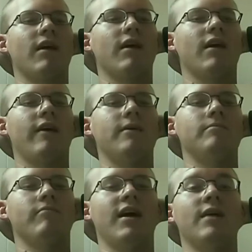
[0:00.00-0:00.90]
I
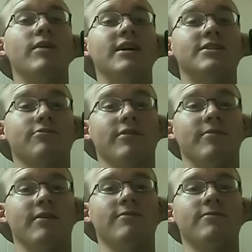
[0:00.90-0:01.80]
am a history
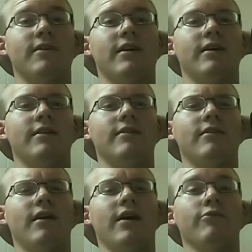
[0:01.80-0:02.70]
buff, and
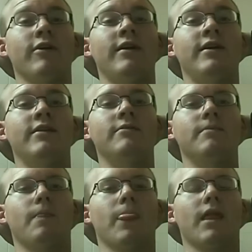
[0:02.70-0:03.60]
I read
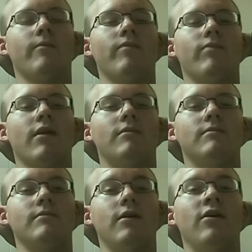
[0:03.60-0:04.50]

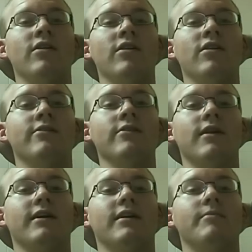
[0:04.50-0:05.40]
all the material
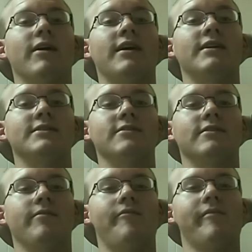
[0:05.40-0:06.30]
I can get my hands on,
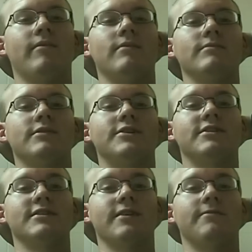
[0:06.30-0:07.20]

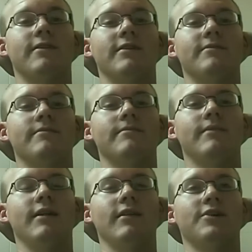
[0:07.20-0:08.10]
just because I find it
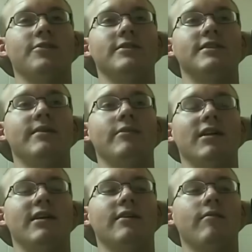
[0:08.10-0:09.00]
intellectually
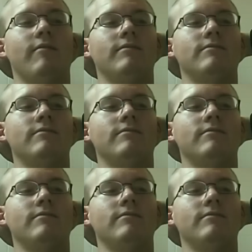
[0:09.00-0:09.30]
stimulating.